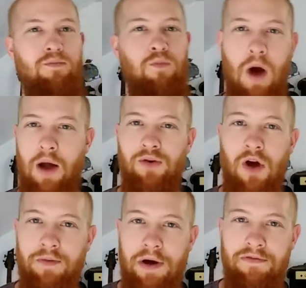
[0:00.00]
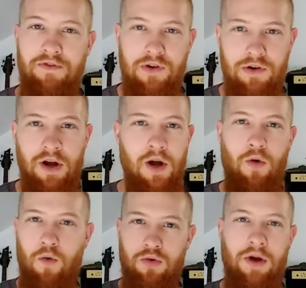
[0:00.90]
Why we're talking about food,
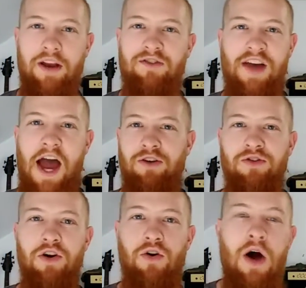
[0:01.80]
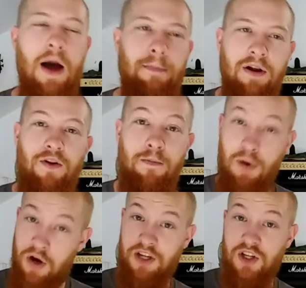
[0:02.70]
we're writers, I don't know. But if your
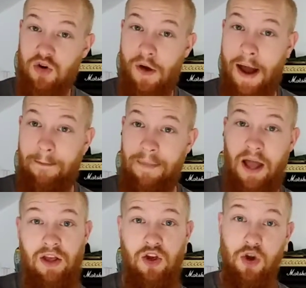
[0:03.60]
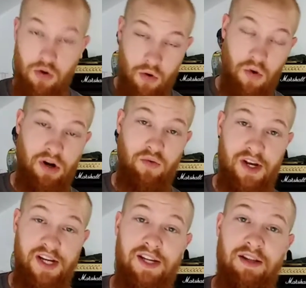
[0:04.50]
book is crap and you don't want to
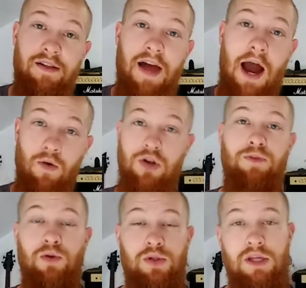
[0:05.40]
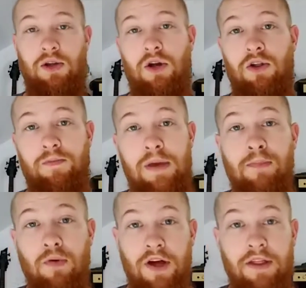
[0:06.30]
read it, how are you supposed to sell it to other
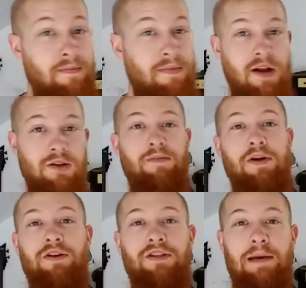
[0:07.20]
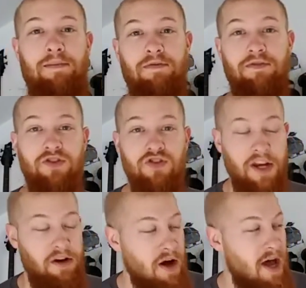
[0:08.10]
people then? There's a better example for this channel.